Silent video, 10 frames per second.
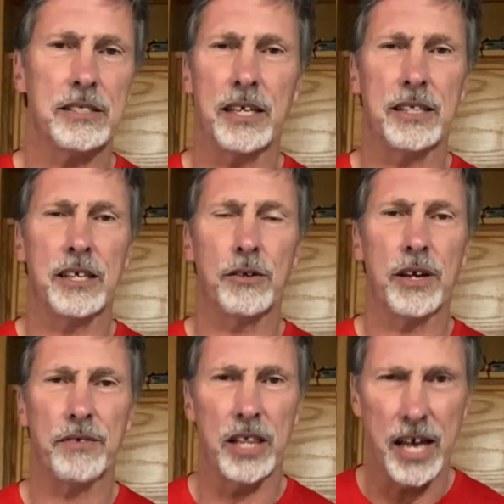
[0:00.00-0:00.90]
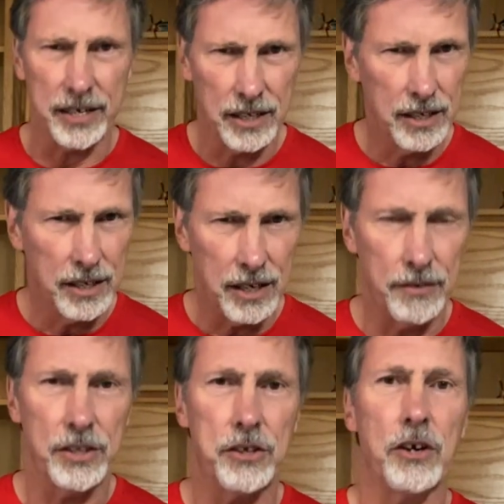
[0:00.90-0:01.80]
They don't have a lot of
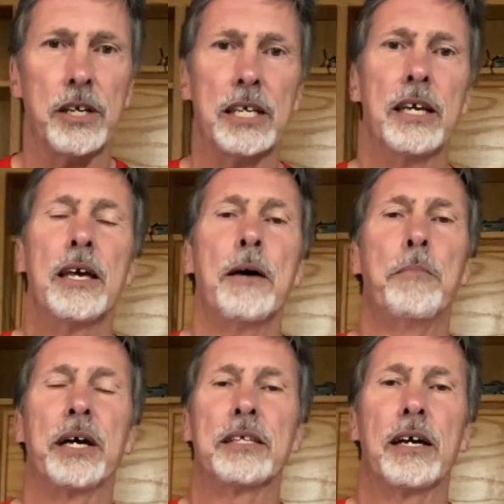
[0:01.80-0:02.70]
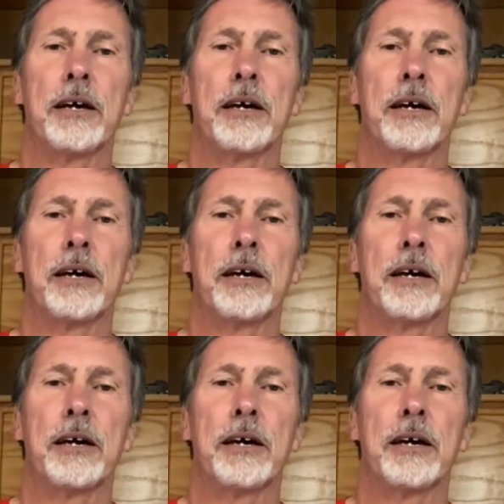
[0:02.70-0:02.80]
authority, but